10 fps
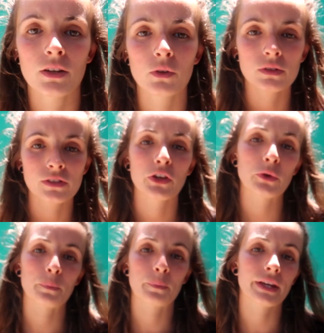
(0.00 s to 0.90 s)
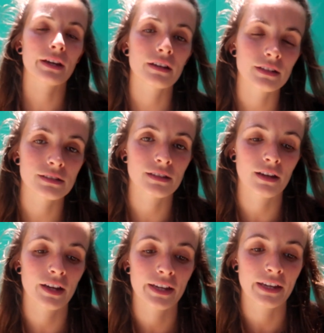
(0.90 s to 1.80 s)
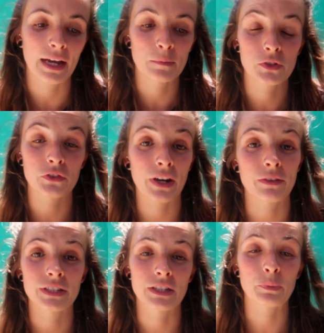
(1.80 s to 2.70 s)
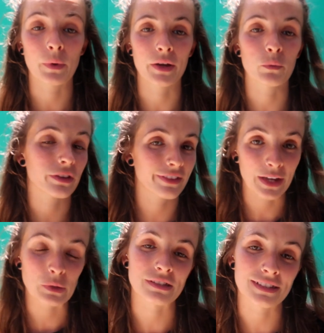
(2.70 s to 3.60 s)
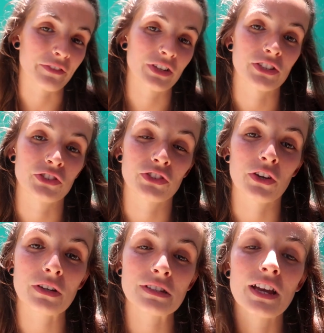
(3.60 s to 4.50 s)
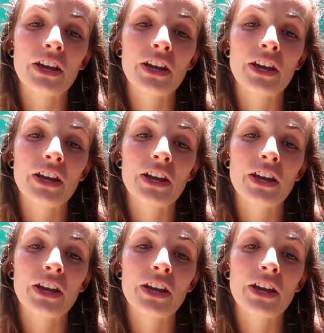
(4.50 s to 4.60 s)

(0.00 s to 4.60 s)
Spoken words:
Also, because I am surrounded by 1,700 dogs,